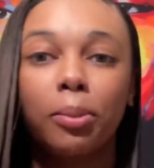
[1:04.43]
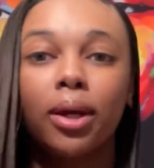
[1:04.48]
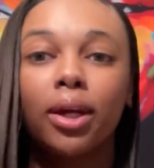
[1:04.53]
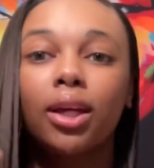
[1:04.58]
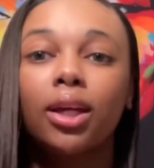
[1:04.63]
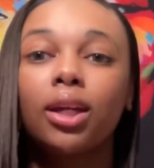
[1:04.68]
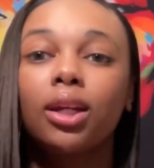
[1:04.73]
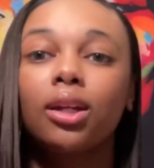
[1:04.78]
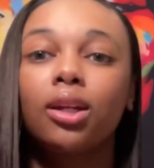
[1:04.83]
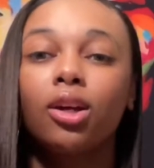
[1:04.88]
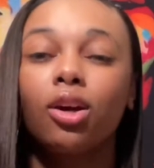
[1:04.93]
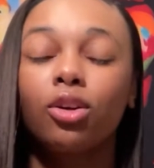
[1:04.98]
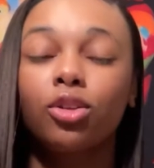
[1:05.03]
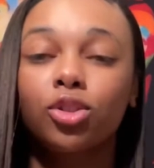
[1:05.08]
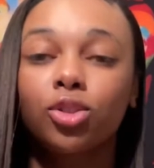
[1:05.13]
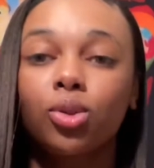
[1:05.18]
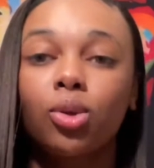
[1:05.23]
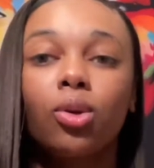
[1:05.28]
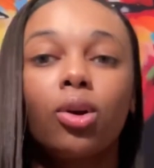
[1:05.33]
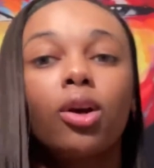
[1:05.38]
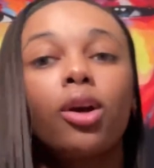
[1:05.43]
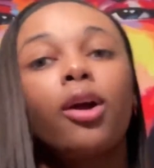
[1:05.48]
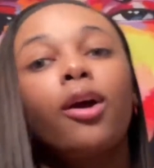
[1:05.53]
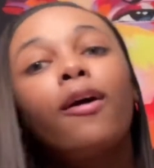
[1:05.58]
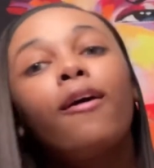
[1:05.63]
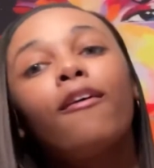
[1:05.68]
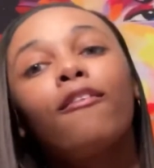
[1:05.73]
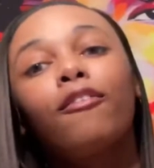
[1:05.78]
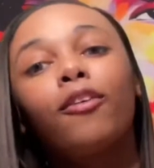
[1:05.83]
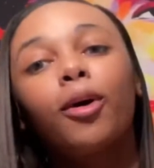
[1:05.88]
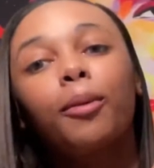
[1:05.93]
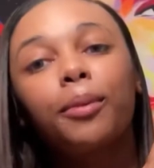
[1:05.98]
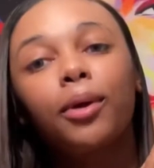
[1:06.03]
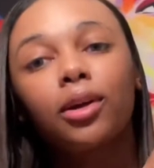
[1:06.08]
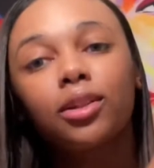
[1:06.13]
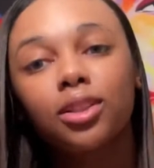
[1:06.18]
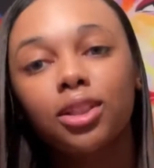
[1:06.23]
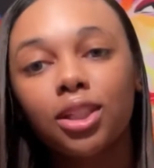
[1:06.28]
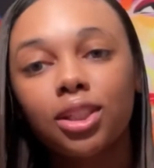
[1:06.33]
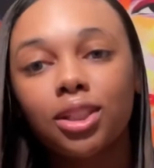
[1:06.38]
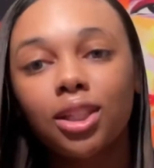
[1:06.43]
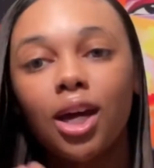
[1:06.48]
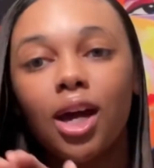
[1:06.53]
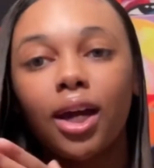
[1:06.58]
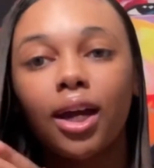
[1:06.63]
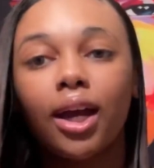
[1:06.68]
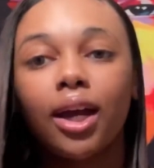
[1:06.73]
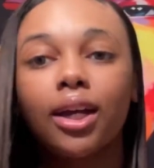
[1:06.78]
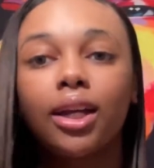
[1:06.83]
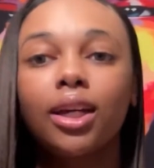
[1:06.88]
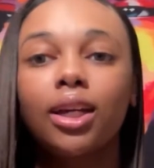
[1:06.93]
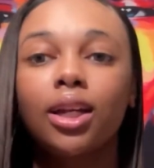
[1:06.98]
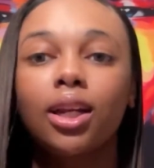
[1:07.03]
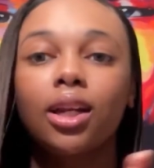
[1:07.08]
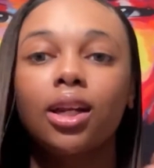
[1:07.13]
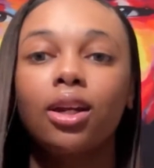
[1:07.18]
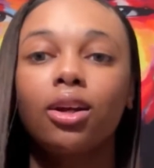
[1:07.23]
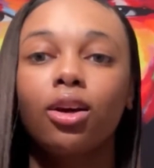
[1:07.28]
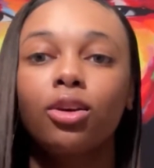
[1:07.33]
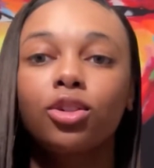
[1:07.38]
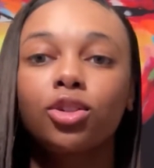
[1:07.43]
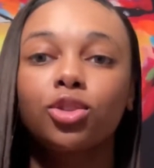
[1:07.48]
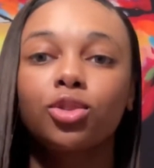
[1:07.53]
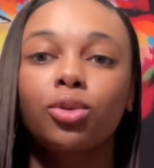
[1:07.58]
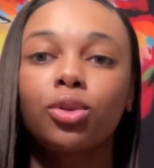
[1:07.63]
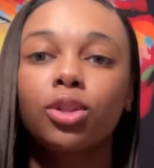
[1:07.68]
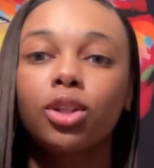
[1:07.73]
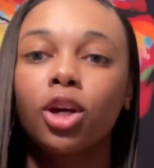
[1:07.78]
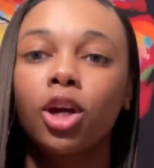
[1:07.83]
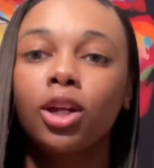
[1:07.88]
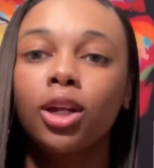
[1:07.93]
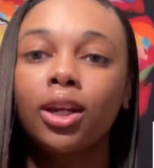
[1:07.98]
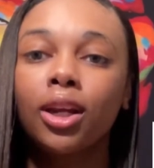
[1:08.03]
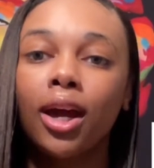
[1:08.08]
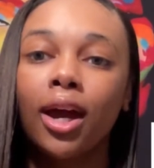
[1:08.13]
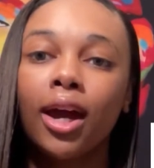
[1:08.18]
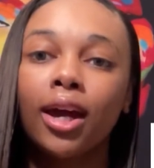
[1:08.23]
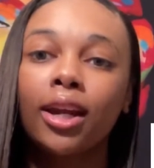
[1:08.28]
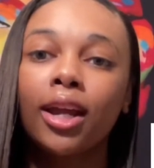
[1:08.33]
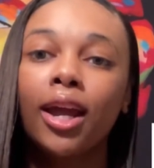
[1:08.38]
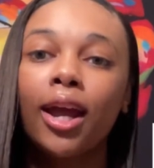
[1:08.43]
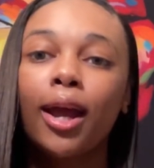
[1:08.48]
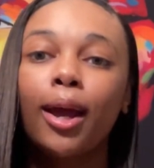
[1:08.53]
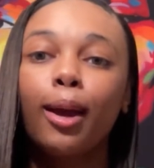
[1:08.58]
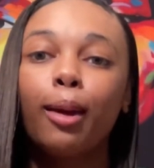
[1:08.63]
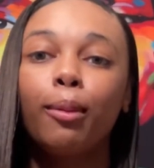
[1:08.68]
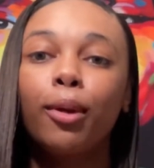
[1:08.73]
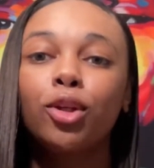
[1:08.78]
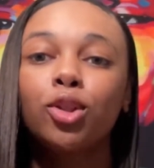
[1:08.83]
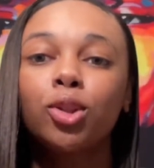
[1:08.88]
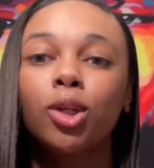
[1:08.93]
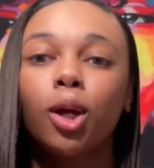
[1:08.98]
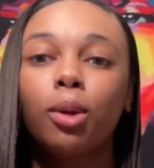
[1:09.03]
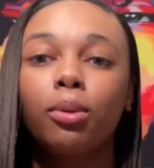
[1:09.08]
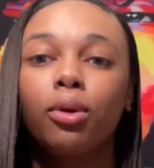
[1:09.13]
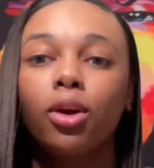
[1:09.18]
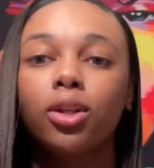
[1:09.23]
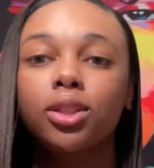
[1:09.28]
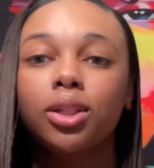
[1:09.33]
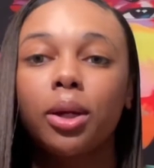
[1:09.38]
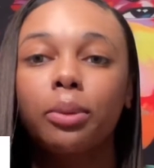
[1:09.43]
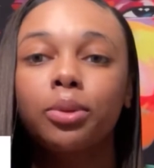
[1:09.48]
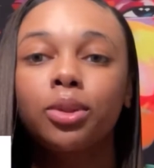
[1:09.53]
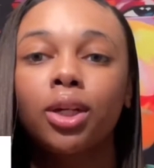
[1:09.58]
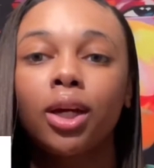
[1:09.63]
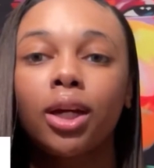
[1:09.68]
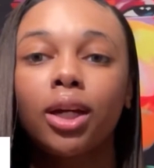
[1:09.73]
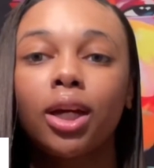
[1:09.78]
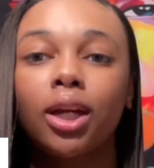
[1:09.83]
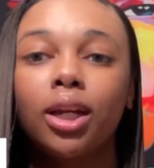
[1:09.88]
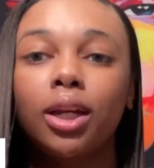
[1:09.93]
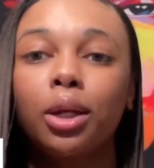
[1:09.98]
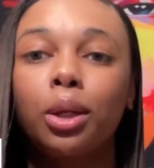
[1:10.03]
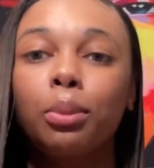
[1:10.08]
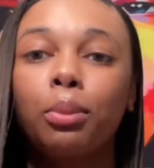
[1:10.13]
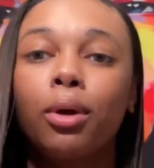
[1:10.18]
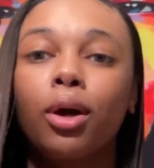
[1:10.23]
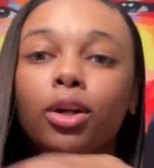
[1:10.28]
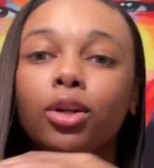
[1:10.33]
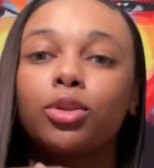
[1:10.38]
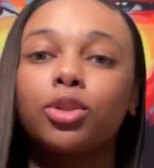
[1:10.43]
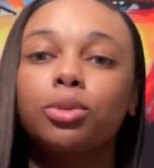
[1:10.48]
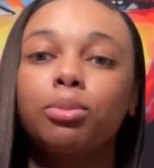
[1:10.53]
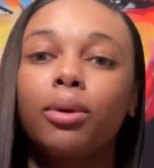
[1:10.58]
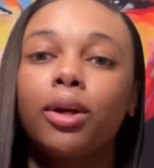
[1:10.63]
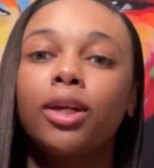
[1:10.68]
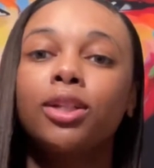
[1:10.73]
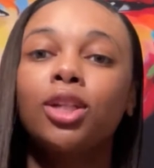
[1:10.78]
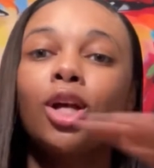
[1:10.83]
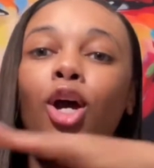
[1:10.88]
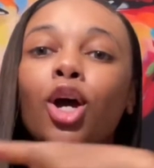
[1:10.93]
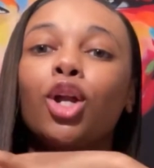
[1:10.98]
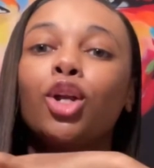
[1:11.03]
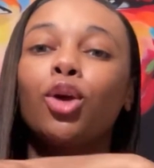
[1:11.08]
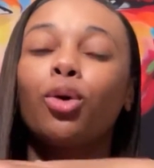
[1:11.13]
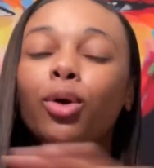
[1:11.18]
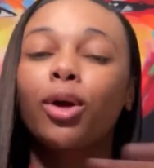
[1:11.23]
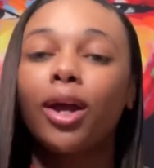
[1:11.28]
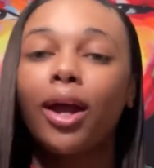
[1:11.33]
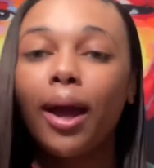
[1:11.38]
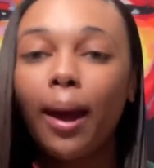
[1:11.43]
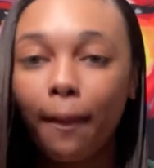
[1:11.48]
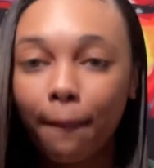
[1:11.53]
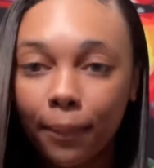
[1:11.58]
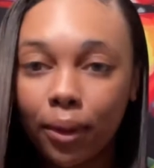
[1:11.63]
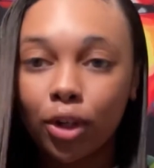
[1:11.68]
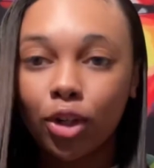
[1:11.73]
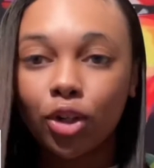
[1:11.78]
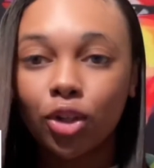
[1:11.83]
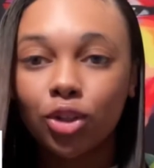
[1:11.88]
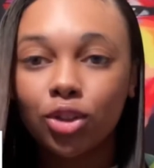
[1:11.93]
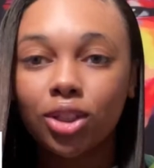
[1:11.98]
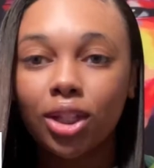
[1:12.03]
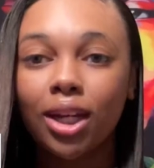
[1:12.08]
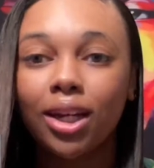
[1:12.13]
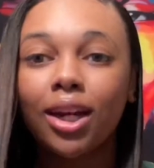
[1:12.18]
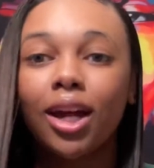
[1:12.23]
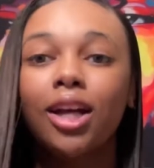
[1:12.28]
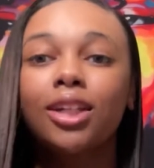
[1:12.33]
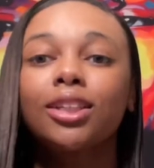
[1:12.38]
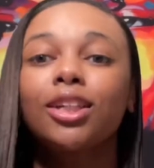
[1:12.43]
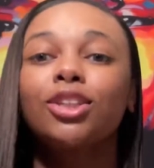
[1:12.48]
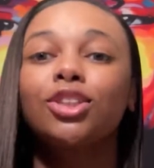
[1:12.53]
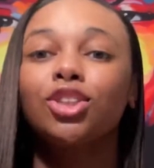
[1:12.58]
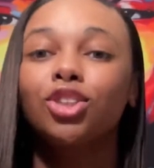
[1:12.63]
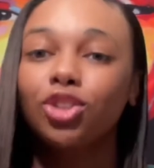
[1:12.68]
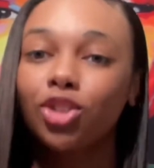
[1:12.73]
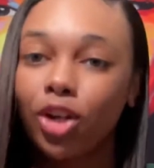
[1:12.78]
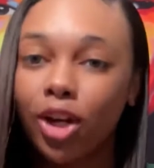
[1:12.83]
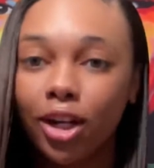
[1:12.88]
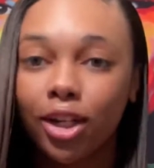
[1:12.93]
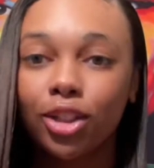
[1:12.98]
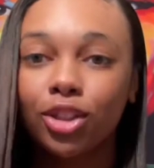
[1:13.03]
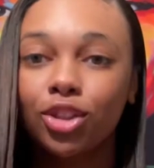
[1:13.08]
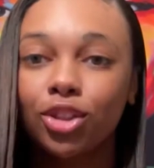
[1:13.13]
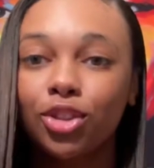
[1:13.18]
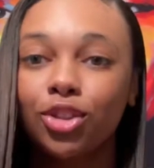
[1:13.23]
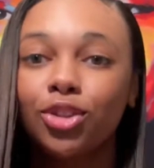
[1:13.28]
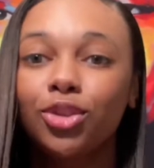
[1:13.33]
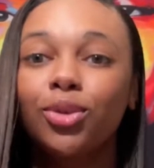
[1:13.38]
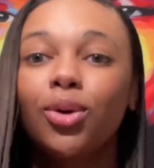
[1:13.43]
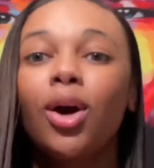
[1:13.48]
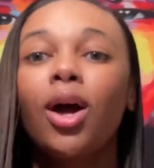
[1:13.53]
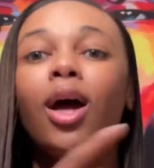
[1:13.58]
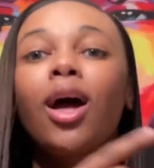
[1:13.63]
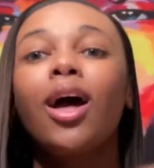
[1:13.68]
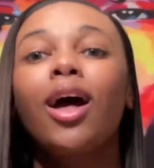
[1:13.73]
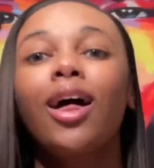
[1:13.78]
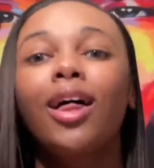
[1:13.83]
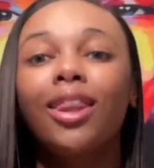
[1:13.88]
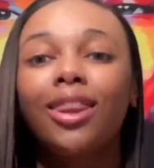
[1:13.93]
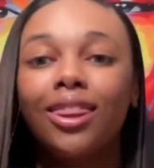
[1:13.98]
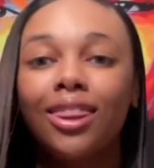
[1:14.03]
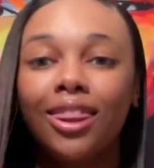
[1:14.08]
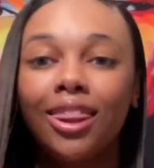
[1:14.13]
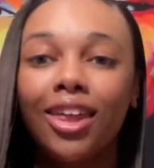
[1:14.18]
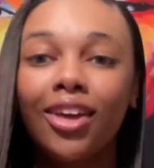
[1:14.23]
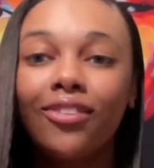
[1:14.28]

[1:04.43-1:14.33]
at Kennedy underscore. Follow me on TikTok at Kennedy underscore 39. And make sure you have me on Snapchat, Kennedy Buck, no space, no capitals. And now let's get straight into the